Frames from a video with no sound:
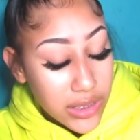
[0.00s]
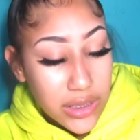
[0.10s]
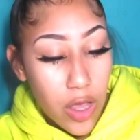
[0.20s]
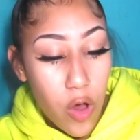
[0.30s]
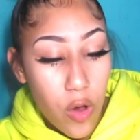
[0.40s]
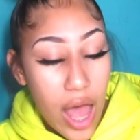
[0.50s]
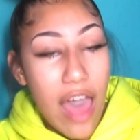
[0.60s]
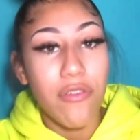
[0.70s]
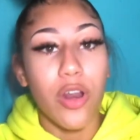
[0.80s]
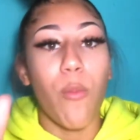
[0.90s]
so i
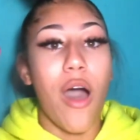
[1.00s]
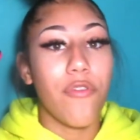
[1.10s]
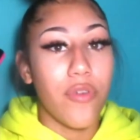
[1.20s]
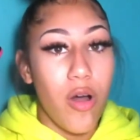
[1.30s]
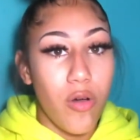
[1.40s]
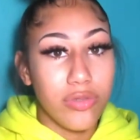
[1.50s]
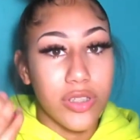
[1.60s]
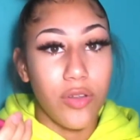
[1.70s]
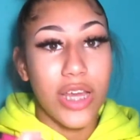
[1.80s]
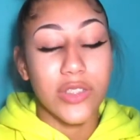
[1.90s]
have it on my phone
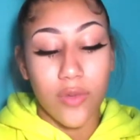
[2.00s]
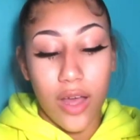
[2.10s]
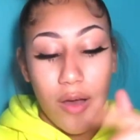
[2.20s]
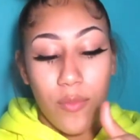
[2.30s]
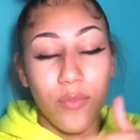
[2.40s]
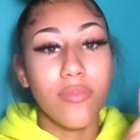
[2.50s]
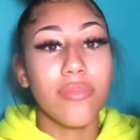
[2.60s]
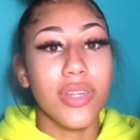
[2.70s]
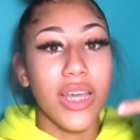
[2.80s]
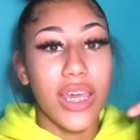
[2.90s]
so that's why i'm
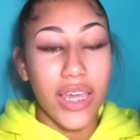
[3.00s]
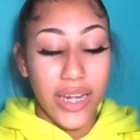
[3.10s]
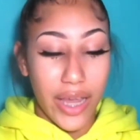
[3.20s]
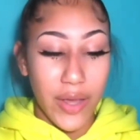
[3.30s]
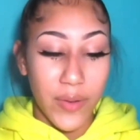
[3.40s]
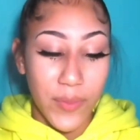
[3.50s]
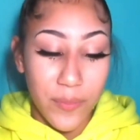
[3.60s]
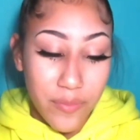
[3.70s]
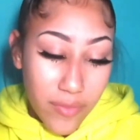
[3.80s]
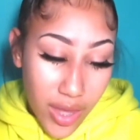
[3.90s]
looking
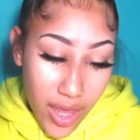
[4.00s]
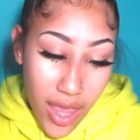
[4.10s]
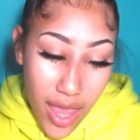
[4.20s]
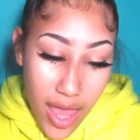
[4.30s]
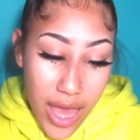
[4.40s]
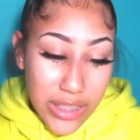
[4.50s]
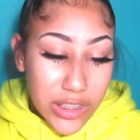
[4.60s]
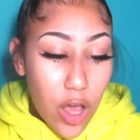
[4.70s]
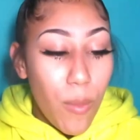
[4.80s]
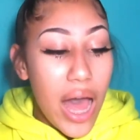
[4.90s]
down
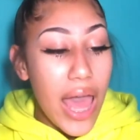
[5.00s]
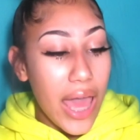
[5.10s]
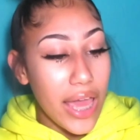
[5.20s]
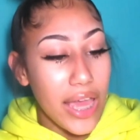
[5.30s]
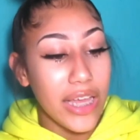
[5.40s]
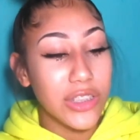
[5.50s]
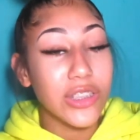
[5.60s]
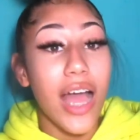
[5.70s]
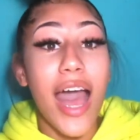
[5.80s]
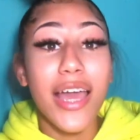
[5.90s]
so my
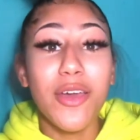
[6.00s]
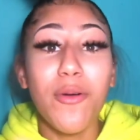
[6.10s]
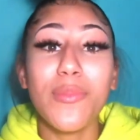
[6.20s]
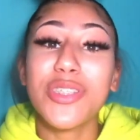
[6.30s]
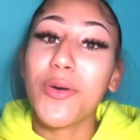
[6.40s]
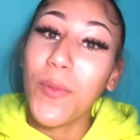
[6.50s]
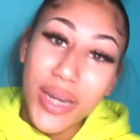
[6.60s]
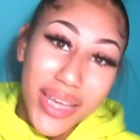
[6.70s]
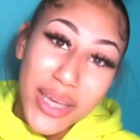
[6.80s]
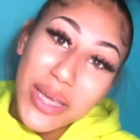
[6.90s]
age i am
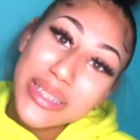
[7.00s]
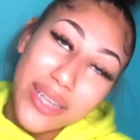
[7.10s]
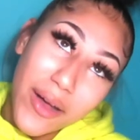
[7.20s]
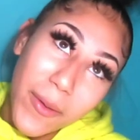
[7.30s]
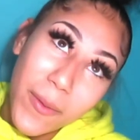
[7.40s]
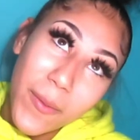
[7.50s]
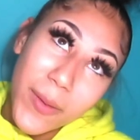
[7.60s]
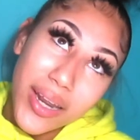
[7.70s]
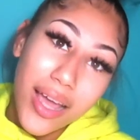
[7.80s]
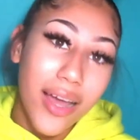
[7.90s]
20 years old
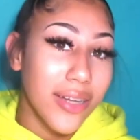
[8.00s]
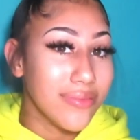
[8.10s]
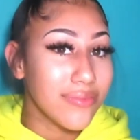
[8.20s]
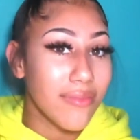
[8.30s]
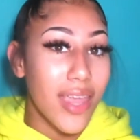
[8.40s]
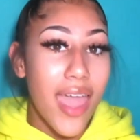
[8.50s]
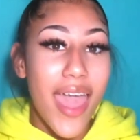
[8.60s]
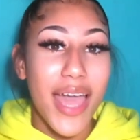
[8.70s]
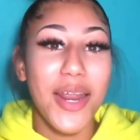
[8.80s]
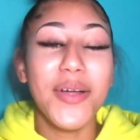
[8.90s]

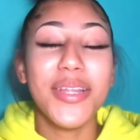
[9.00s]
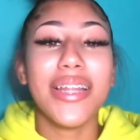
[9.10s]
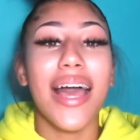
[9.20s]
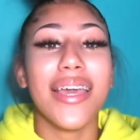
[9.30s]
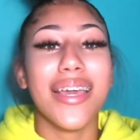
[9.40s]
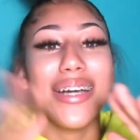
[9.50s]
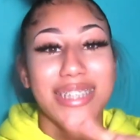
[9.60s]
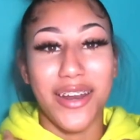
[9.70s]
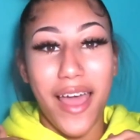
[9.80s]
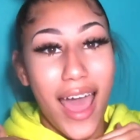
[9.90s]
it don't look like it because
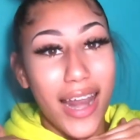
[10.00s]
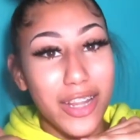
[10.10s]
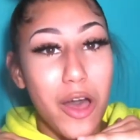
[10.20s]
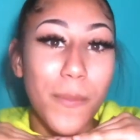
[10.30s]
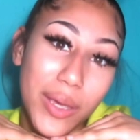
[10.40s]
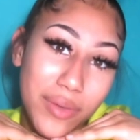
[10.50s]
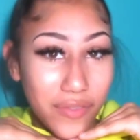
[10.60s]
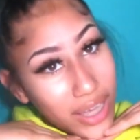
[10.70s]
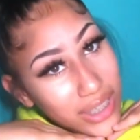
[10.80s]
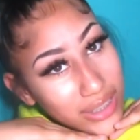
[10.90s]
i know i got a little baby
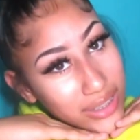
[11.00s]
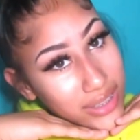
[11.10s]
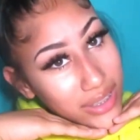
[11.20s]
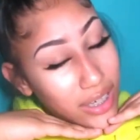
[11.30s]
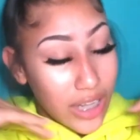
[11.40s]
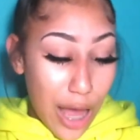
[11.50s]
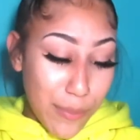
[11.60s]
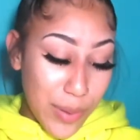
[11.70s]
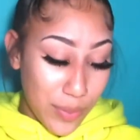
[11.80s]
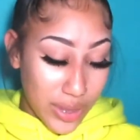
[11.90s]
face and a
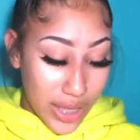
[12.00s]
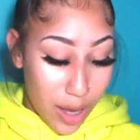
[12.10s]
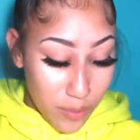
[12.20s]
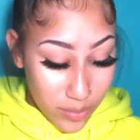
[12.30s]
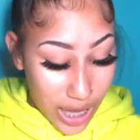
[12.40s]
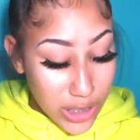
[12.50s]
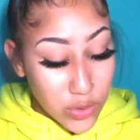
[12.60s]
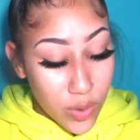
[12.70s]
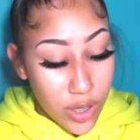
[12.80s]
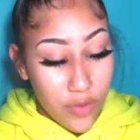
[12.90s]
lot of people think i'm like
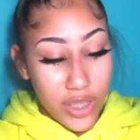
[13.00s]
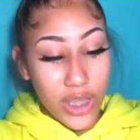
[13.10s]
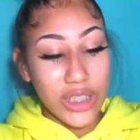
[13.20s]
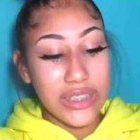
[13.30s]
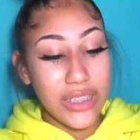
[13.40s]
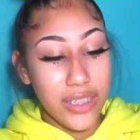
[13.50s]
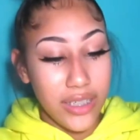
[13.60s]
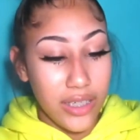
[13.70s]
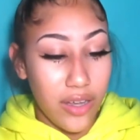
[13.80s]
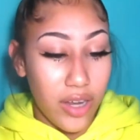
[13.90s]
12 and
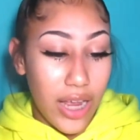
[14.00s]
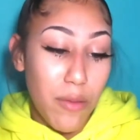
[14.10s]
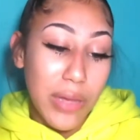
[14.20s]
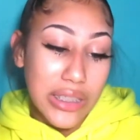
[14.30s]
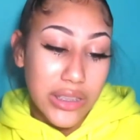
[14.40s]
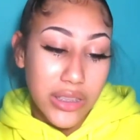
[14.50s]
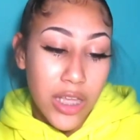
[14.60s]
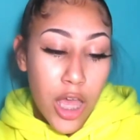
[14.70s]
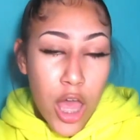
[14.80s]
13 really nigga